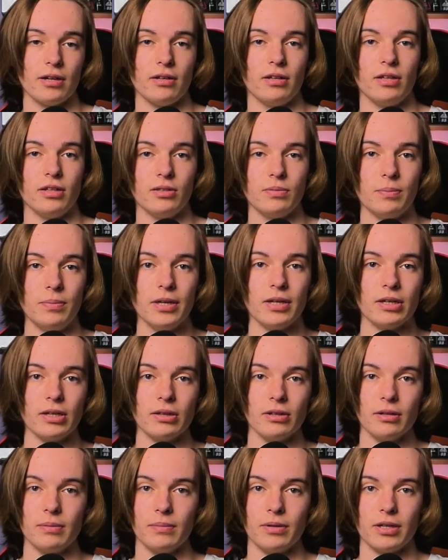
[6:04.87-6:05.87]
it is
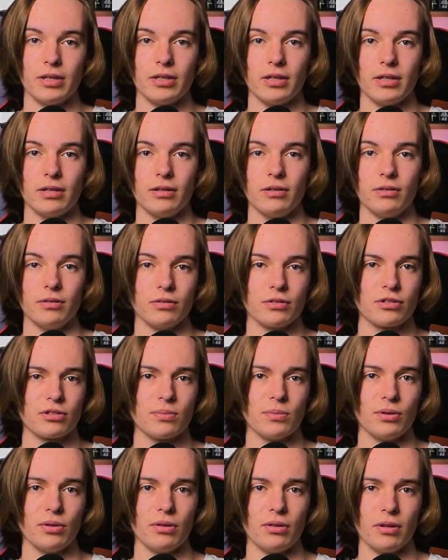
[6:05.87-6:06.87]
bigger than my head and not
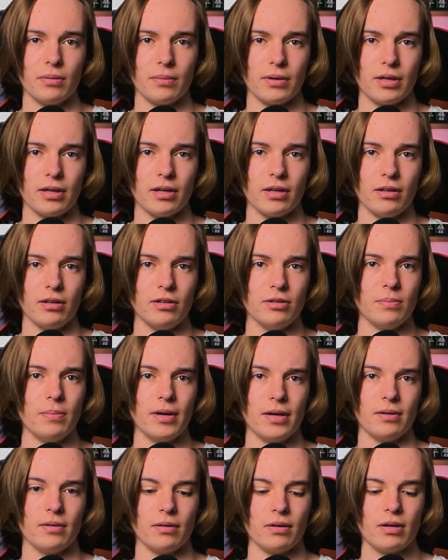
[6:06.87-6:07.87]
smaller than my head is
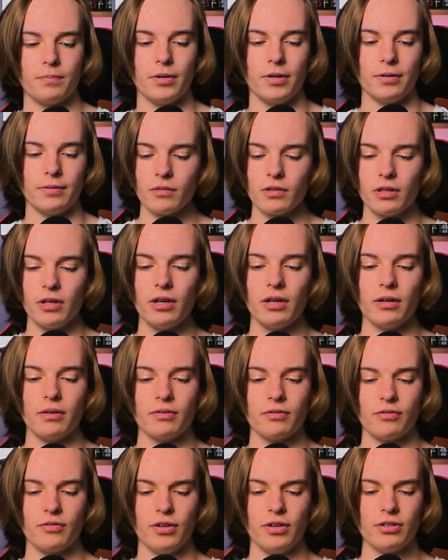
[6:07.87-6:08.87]
better. But yeah,
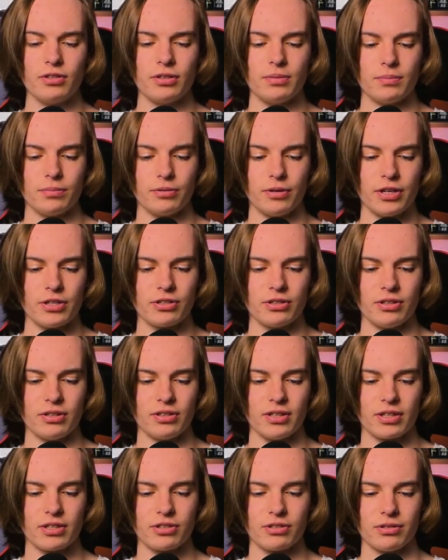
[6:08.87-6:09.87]
first impression,
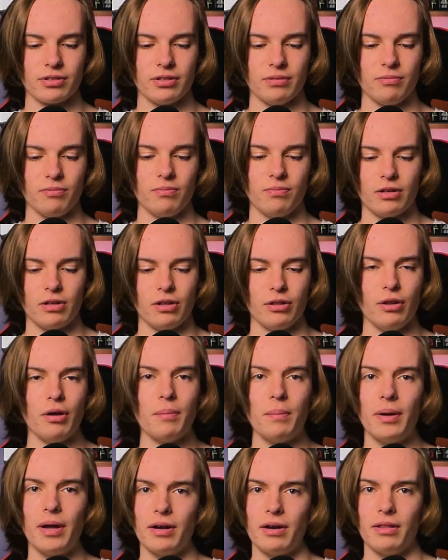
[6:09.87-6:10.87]
it's actually a
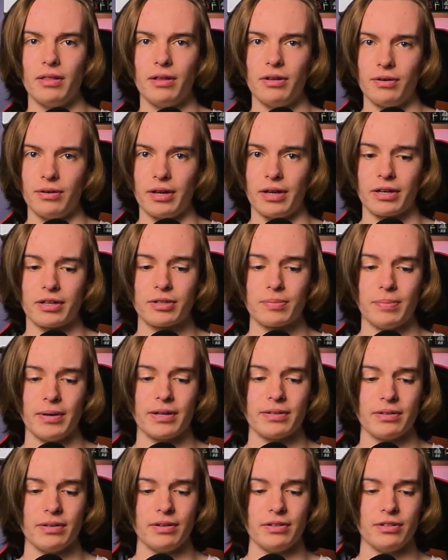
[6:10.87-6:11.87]
lot better than I
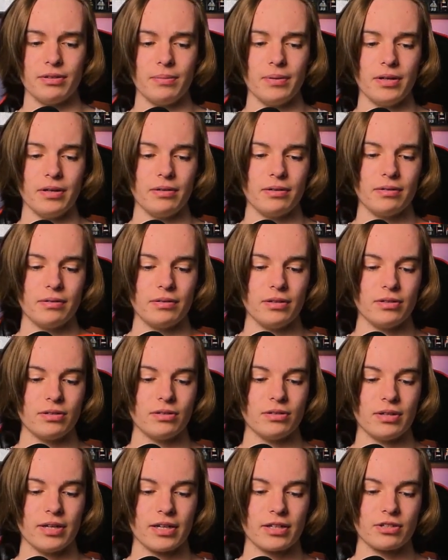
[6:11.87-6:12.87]
expected it to be. This
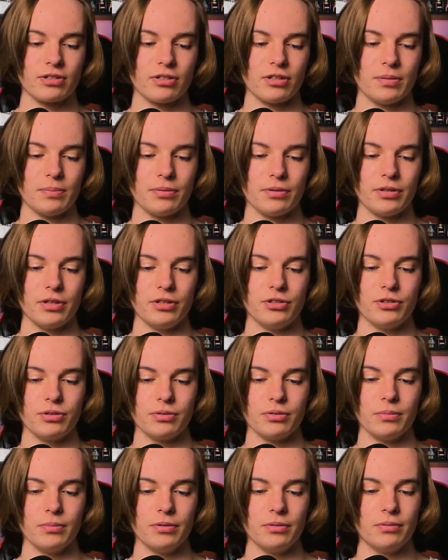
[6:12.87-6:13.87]
is actually pretty
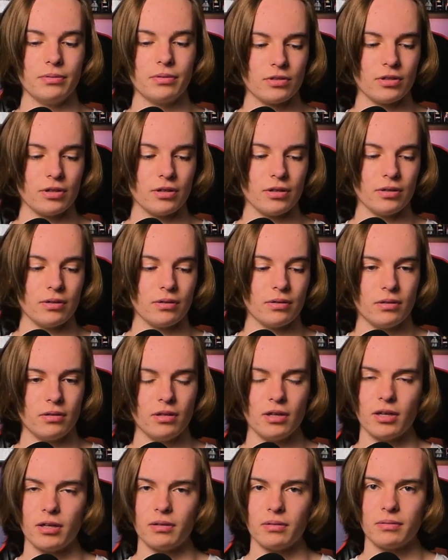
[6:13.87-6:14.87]
durable. So
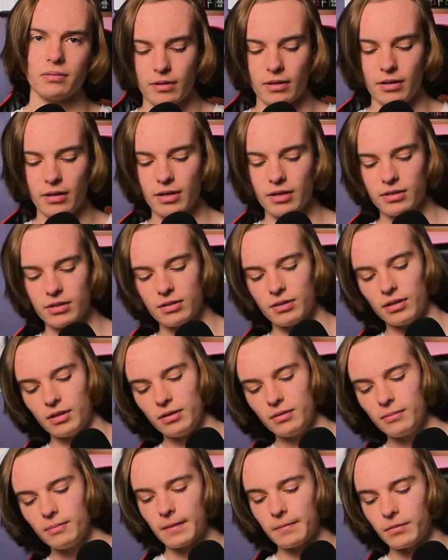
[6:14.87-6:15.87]
yeah, the next
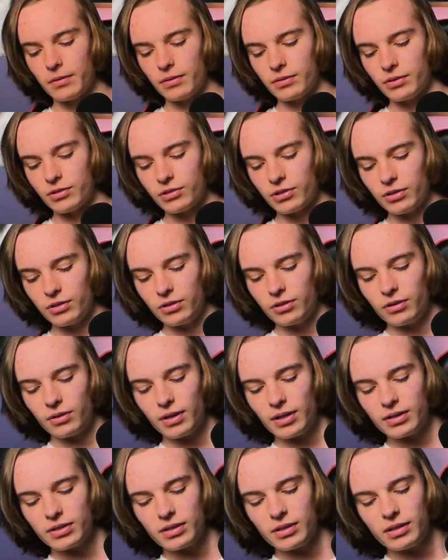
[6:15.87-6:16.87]
thing I'm going to show you
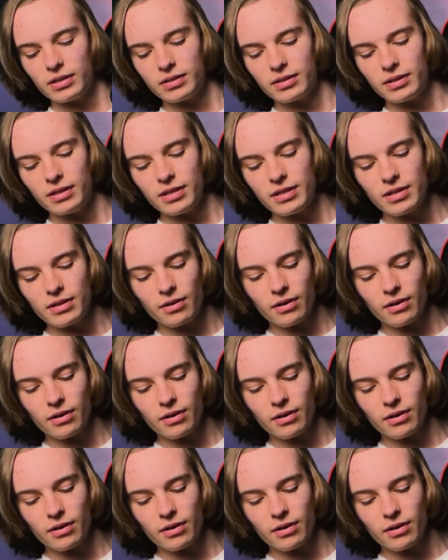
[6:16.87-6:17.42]
guys is the